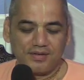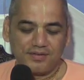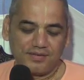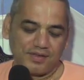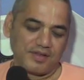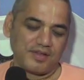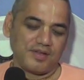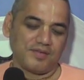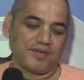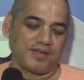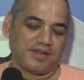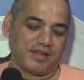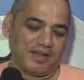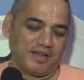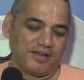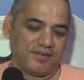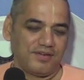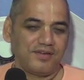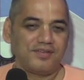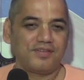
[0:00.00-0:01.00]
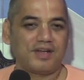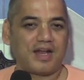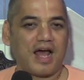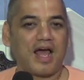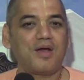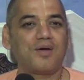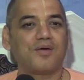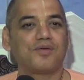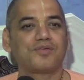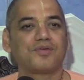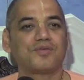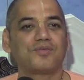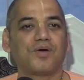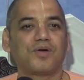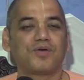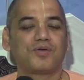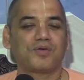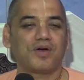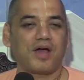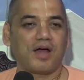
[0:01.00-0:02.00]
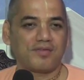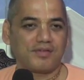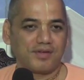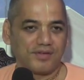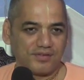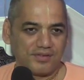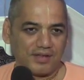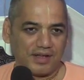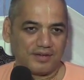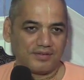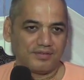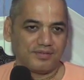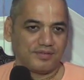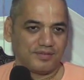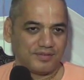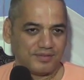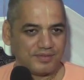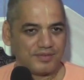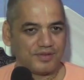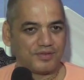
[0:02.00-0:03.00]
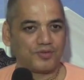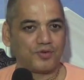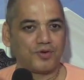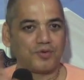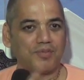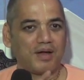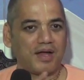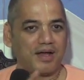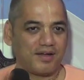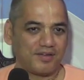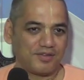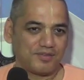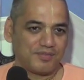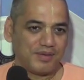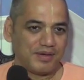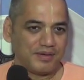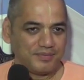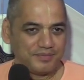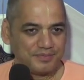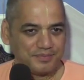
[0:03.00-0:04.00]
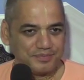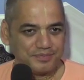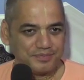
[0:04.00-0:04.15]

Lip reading: Satyavati. She said, I also want to have a son through my husband.